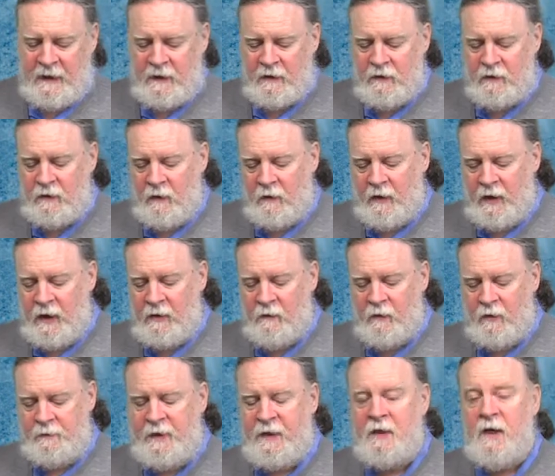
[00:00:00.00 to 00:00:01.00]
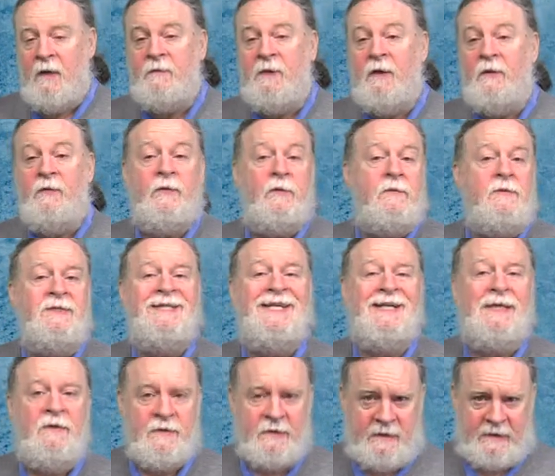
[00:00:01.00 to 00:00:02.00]
Illinois would become the
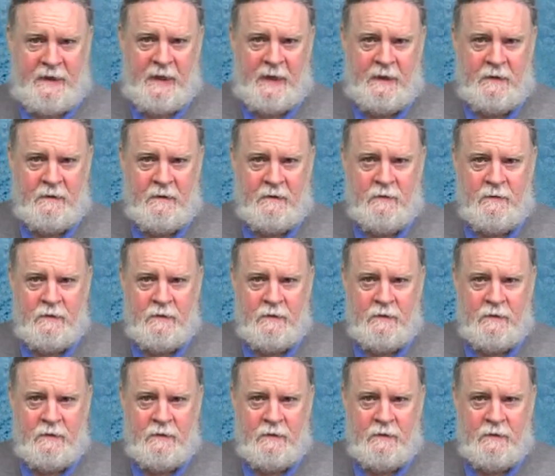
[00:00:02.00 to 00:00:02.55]
13th state